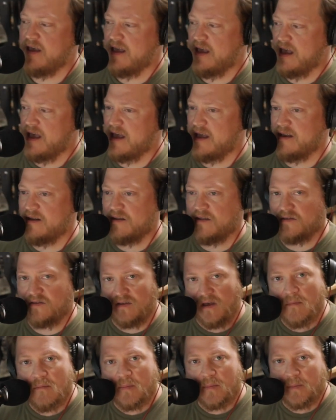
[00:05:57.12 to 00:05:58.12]
And
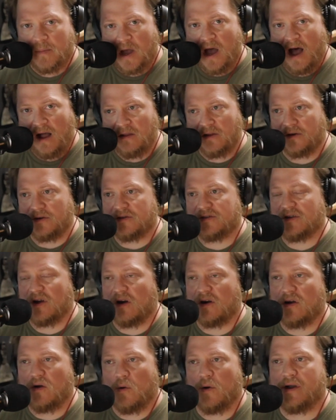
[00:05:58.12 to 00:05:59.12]
some colors
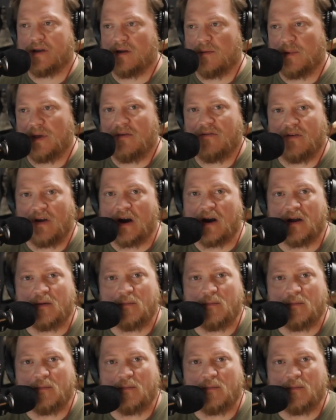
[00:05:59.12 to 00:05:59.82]
are going to be very